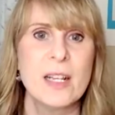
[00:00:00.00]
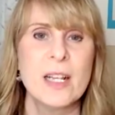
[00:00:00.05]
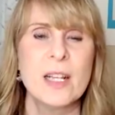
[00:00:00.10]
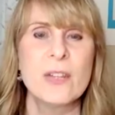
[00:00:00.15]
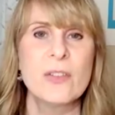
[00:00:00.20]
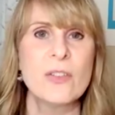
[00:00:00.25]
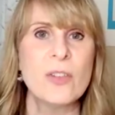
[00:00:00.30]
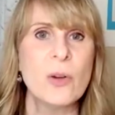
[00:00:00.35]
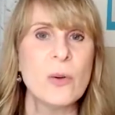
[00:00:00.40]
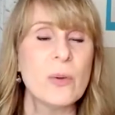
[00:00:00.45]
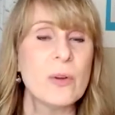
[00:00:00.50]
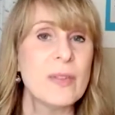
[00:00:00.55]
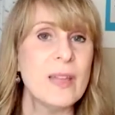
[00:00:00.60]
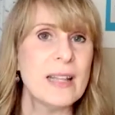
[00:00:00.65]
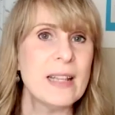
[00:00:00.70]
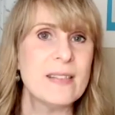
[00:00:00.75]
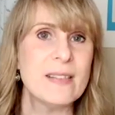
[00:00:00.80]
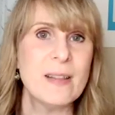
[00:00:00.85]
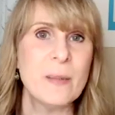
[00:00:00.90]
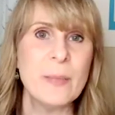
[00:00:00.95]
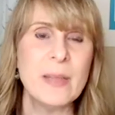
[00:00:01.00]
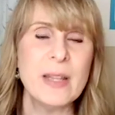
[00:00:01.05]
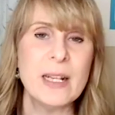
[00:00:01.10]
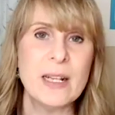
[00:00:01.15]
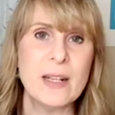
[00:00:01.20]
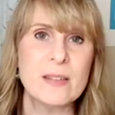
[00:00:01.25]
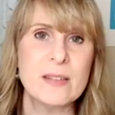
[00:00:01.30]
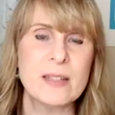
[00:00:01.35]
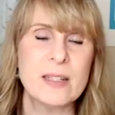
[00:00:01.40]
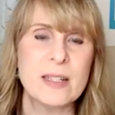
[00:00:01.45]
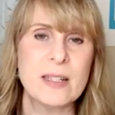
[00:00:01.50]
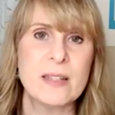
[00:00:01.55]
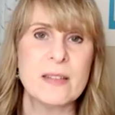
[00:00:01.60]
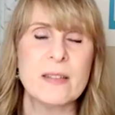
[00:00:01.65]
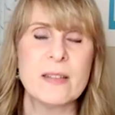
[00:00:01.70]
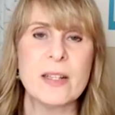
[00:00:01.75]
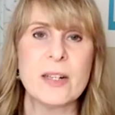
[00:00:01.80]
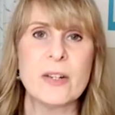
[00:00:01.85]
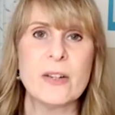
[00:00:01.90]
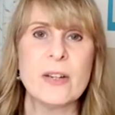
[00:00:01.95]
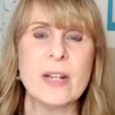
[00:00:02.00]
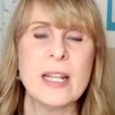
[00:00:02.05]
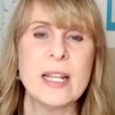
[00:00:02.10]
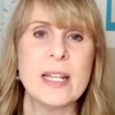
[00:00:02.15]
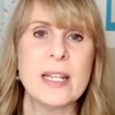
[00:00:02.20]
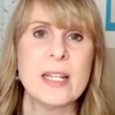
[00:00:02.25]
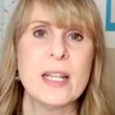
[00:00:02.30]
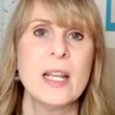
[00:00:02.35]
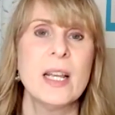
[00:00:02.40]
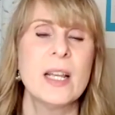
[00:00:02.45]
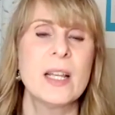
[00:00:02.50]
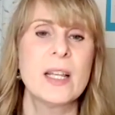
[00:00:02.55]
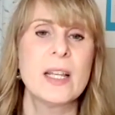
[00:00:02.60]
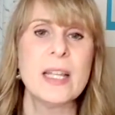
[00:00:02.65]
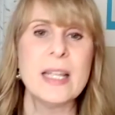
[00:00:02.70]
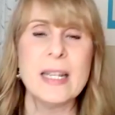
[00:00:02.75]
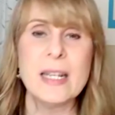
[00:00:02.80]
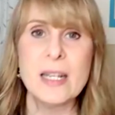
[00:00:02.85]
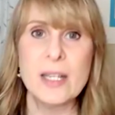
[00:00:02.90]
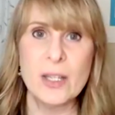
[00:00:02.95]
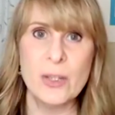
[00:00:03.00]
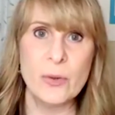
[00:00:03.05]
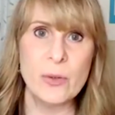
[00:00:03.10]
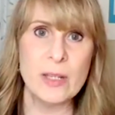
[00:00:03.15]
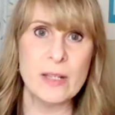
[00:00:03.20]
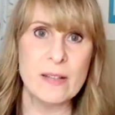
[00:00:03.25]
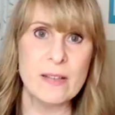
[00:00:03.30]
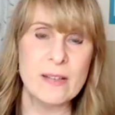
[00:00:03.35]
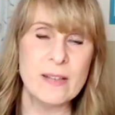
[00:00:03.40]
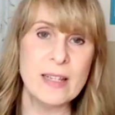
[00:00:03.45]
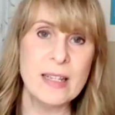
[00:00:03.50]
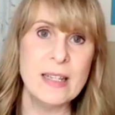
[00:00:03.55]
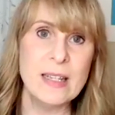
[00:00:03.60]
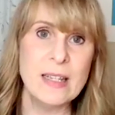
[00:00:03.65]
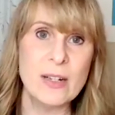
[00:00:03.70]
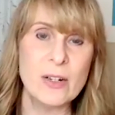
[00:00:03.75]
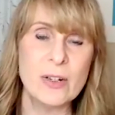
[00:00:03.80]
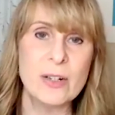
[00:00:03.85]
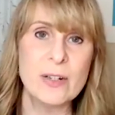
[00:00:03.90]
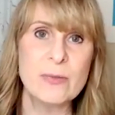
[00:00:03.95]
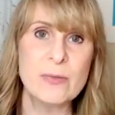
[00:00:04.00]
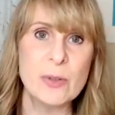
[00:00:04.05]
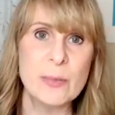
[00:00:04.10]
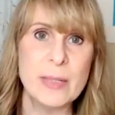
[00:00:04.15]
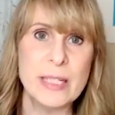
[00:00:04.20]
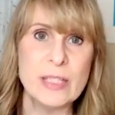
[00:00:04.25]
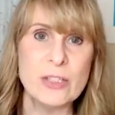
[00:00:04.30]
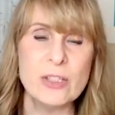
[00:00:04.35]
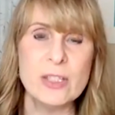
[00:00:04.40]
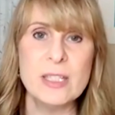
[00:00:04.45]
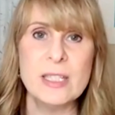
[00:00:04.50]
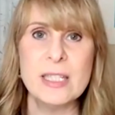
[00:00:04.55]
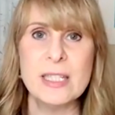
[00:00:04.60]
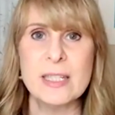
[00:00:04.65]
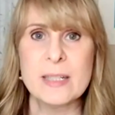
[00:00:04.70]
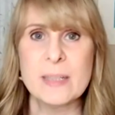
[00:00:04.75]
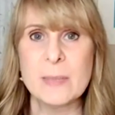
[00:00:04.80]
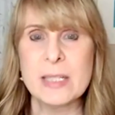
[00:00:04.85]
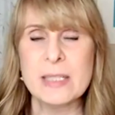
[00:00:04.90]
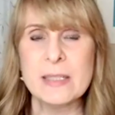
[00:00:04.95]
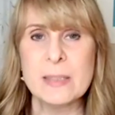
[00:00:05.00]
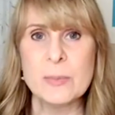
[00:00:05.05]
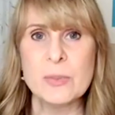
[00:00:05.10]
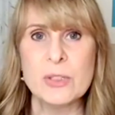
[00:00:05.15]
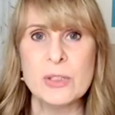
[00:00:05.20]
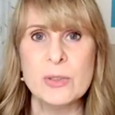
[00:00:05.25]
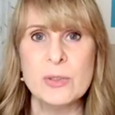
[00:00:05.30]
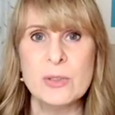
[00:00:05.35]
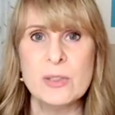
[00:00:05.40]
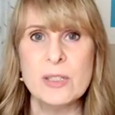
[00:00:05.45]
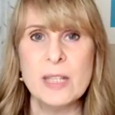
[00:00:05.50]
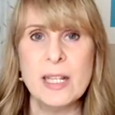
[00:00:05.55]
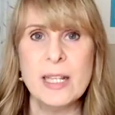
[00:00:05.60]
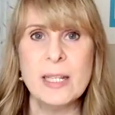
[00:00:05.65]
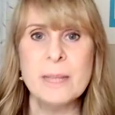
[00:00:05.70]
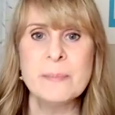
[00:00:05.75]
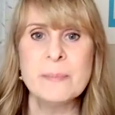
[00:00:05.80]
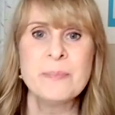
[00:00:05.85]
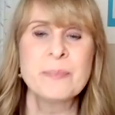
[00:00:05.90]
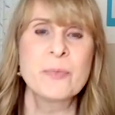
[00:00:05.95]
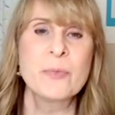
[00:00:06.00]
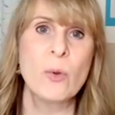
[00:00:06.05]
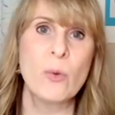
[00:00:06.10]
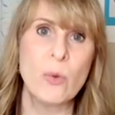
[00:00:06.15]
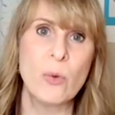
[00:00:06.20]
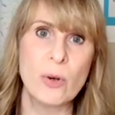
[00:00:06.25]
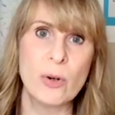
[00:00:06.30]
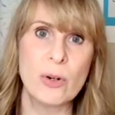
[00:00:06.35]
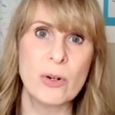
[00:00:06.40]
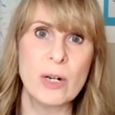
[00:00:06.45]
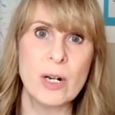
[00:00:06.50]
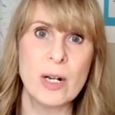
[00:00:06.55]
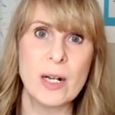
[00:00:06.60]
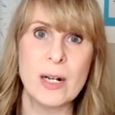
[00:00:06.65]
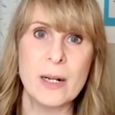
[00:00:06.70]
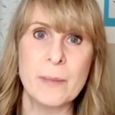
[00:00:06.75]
So that's something else to consider. And you can see her information in my Tip Tuesday, or